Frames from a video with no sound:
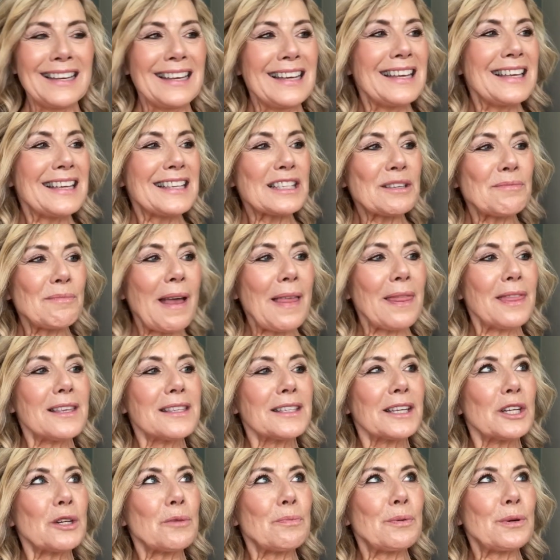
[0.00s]
Samantha's
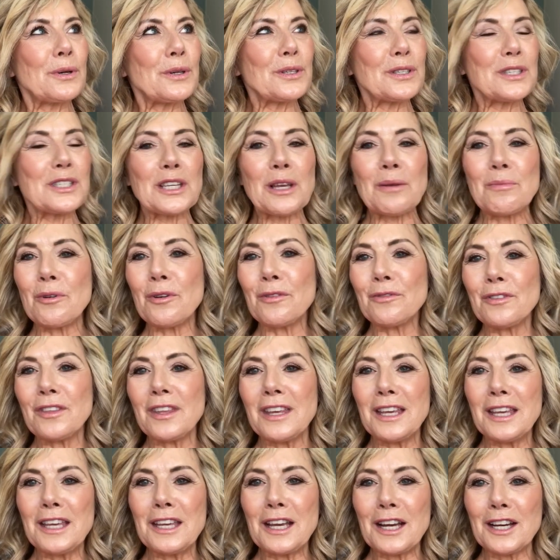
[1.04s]
going to put some of the